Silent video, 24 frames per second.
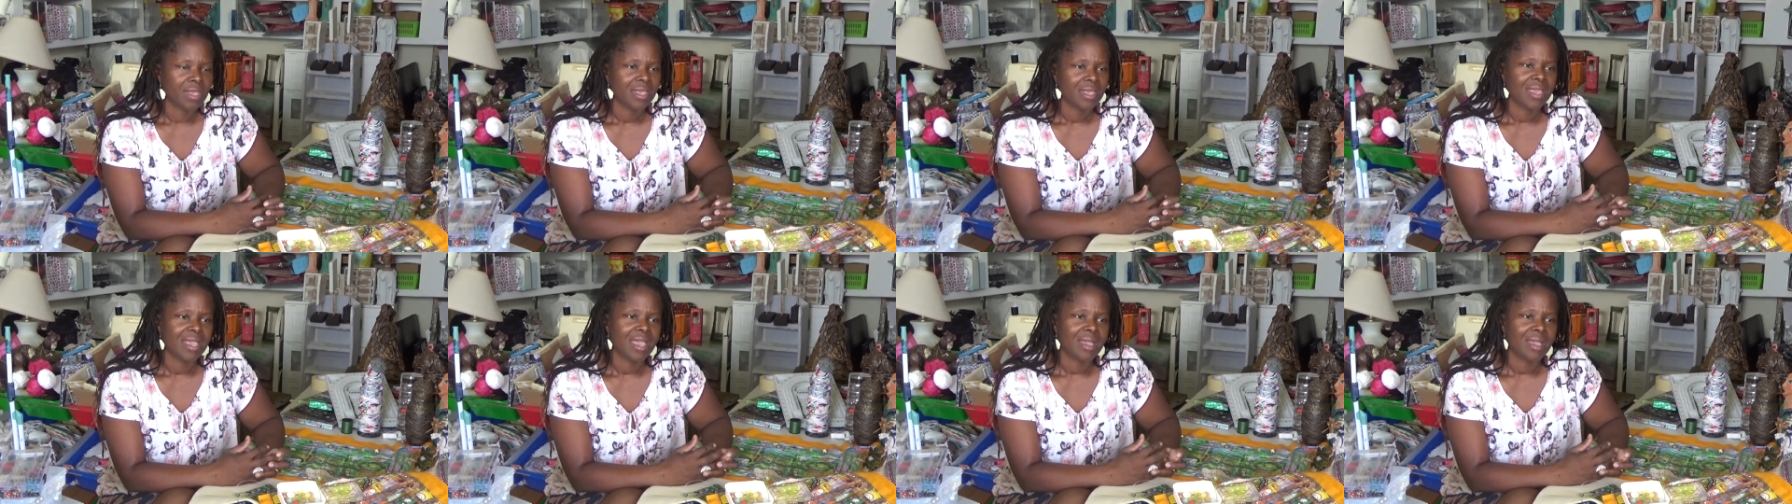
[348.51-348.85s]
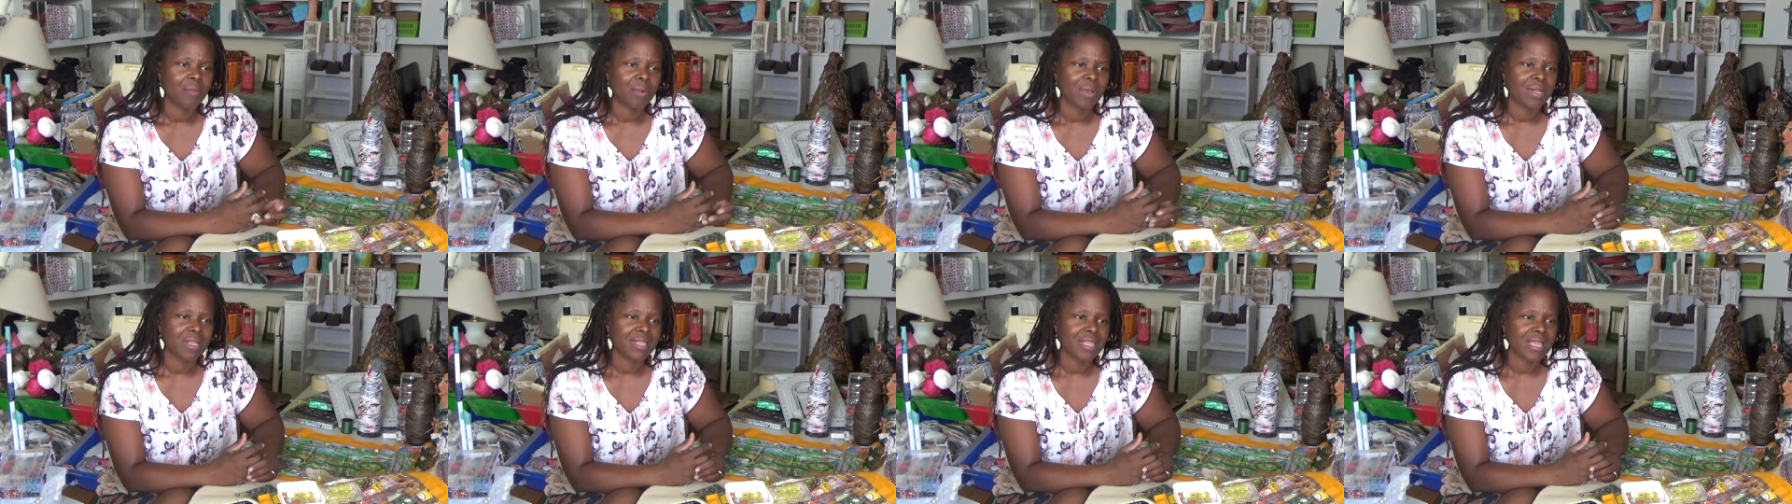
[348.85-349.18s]

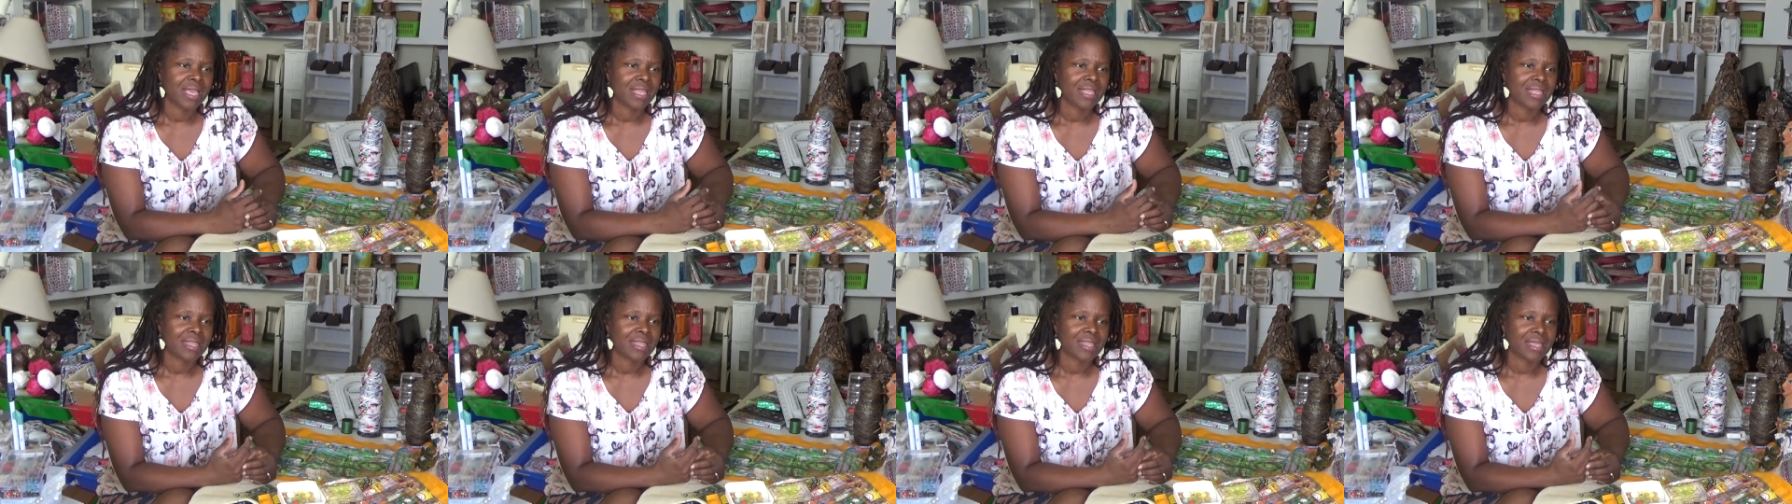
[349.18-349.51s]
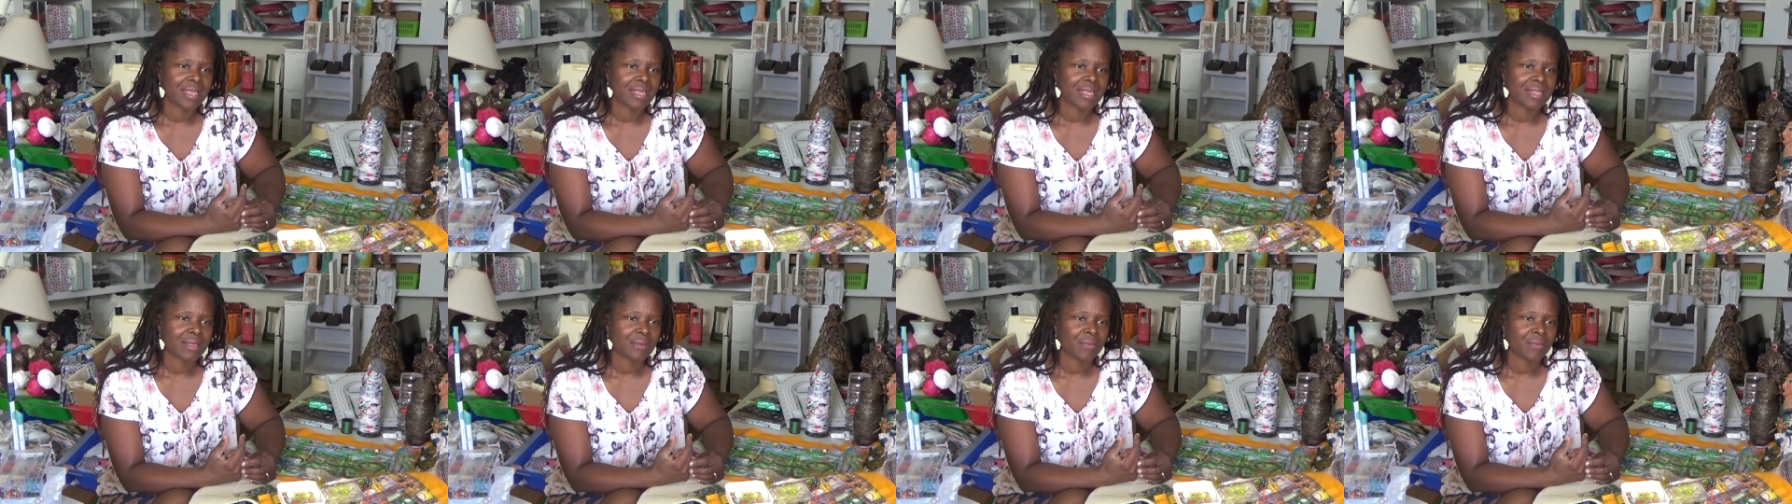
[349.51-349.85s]
Yeah, one of the other
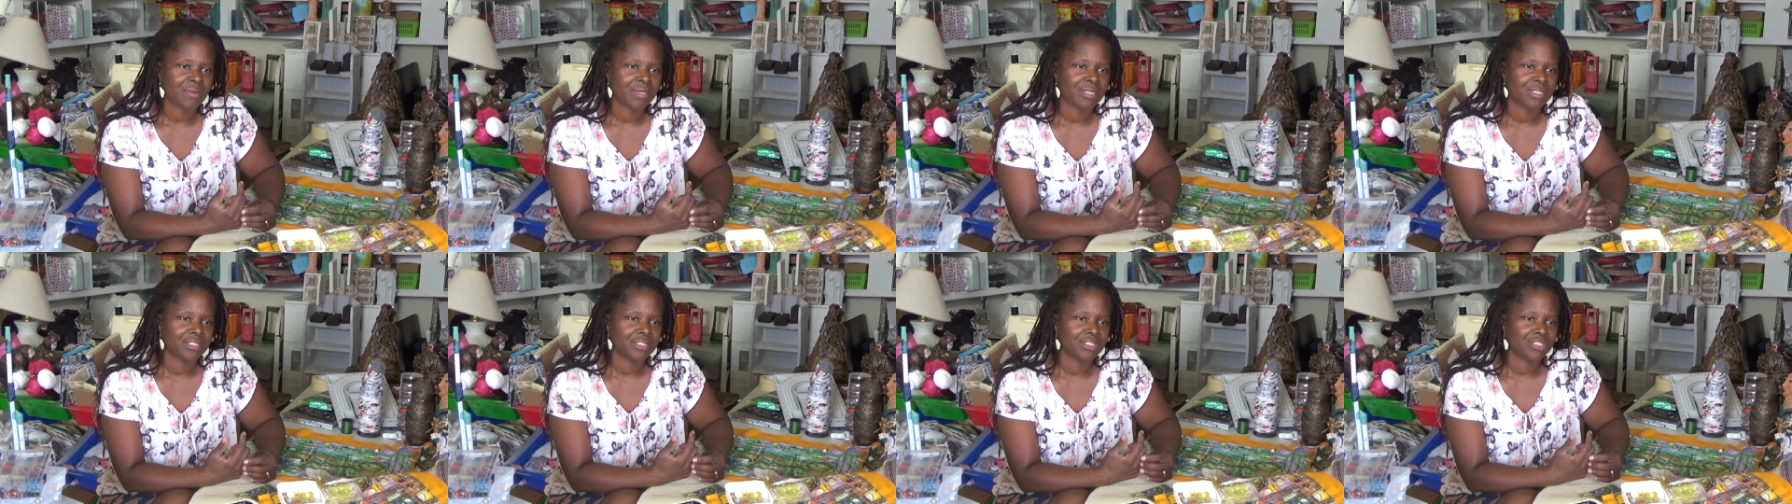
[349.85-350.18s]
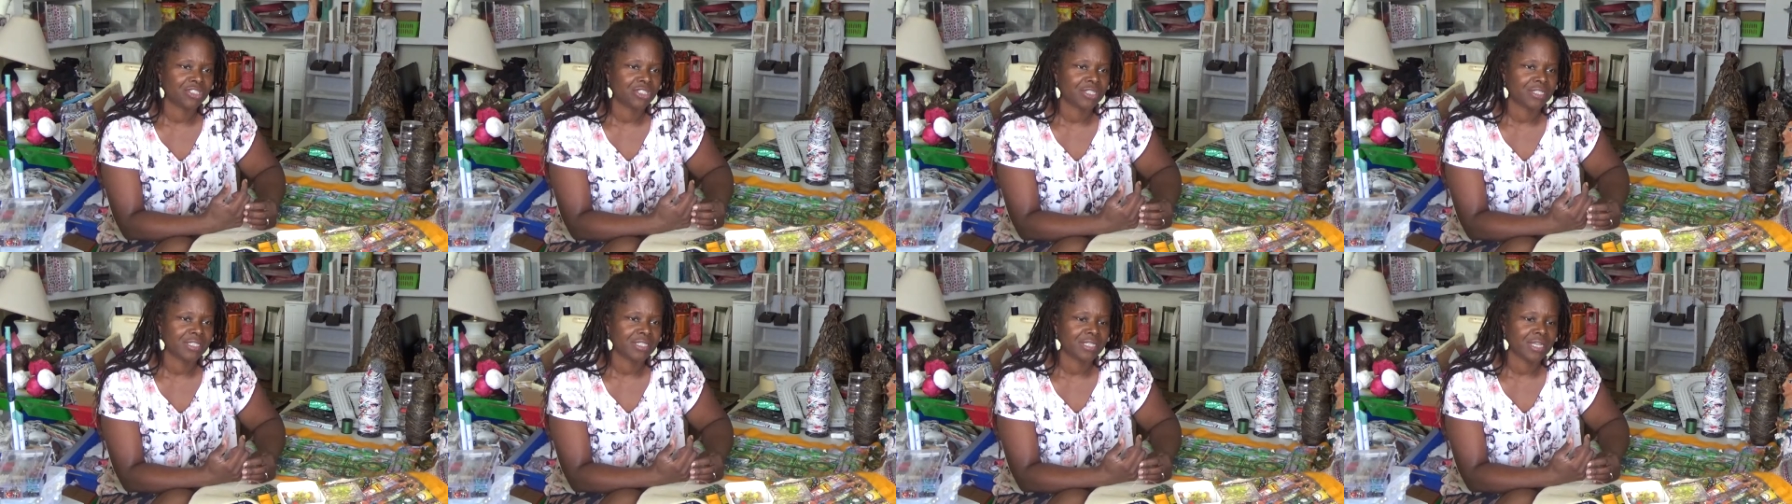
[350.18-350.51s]
things I wanted to
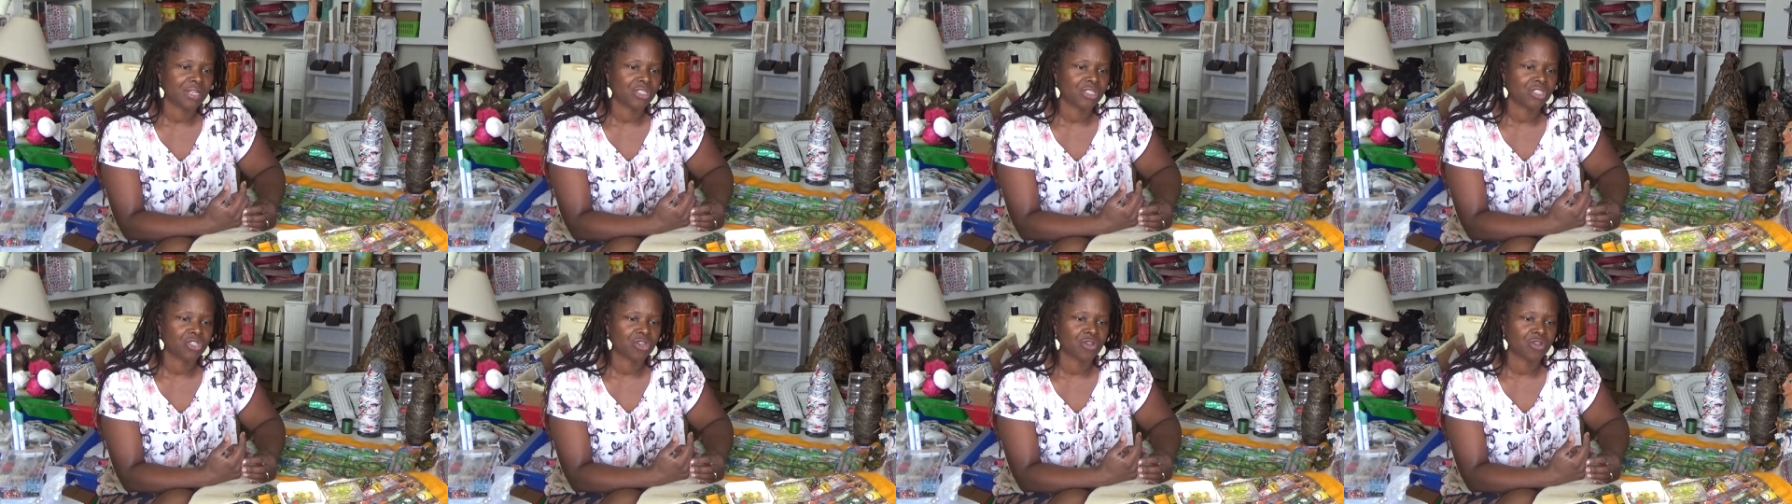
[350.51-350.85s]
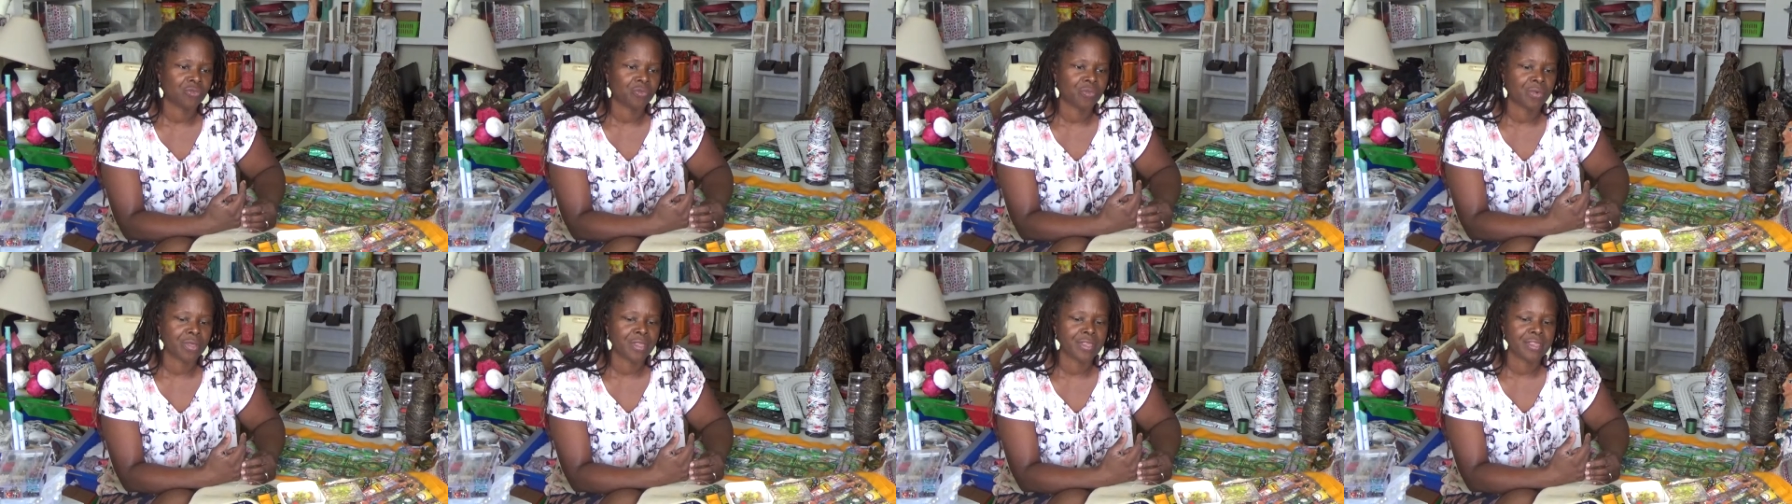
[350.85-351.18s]
just touch
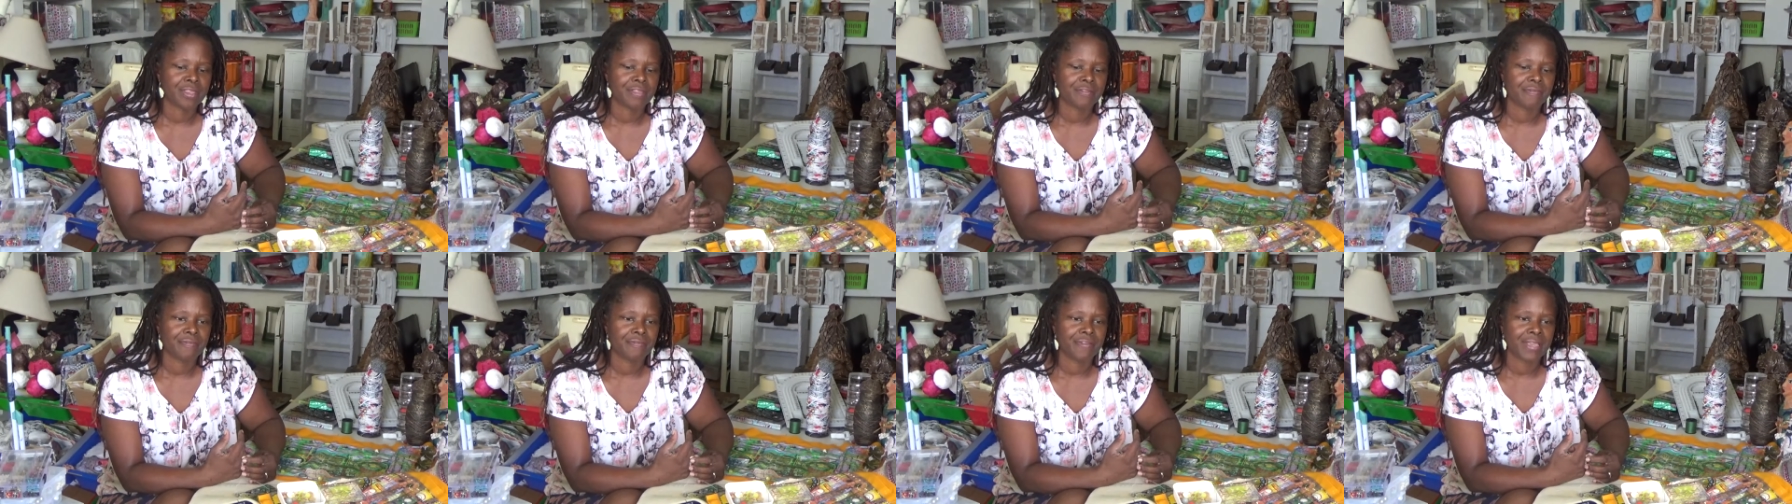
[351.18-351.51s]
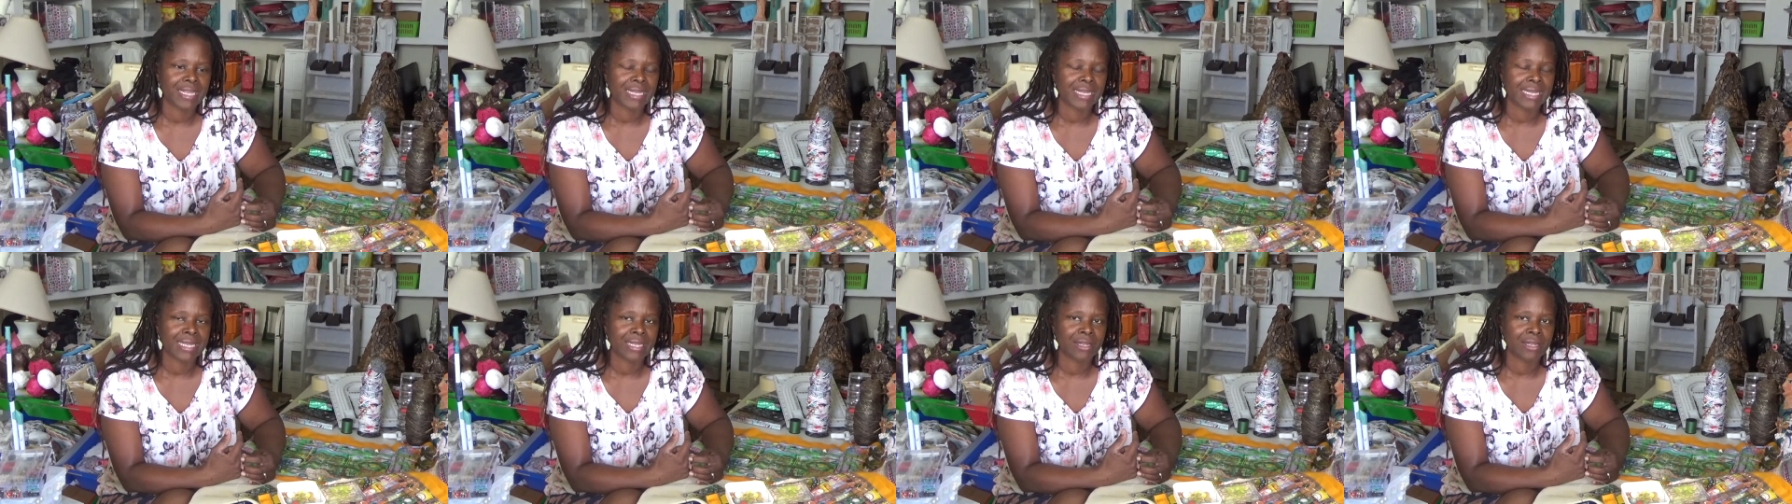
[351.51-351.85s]
on was the
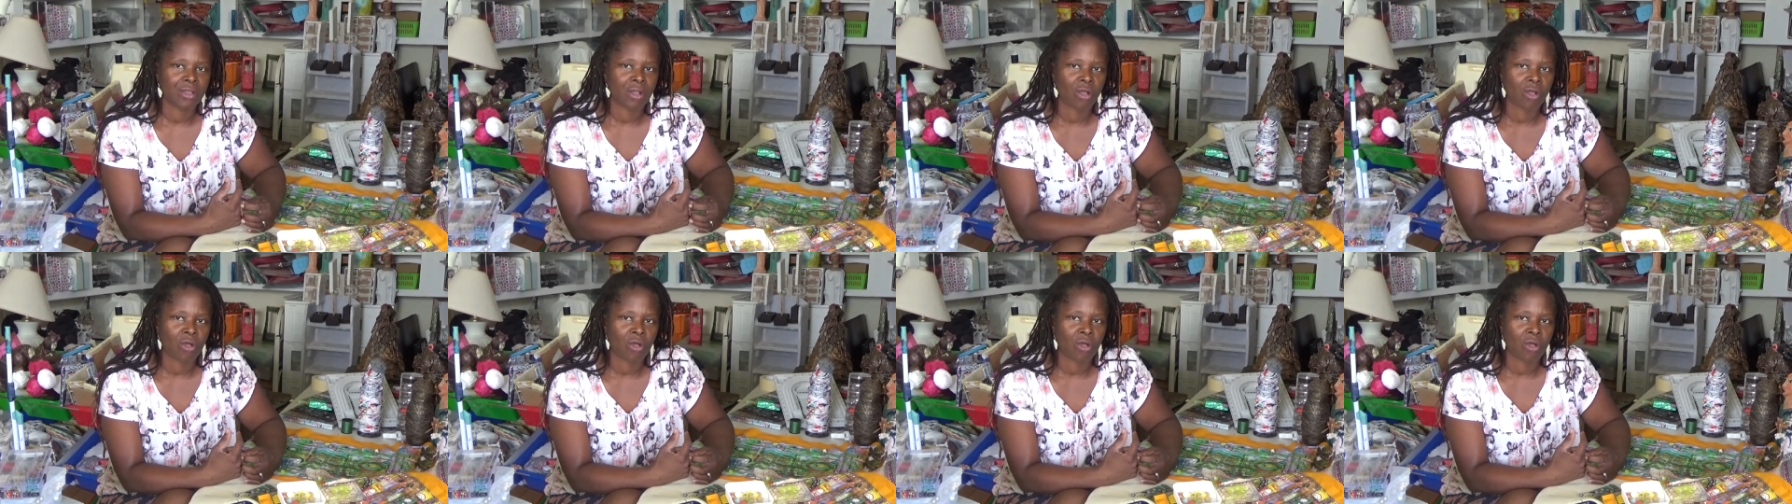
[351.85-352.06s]
feeling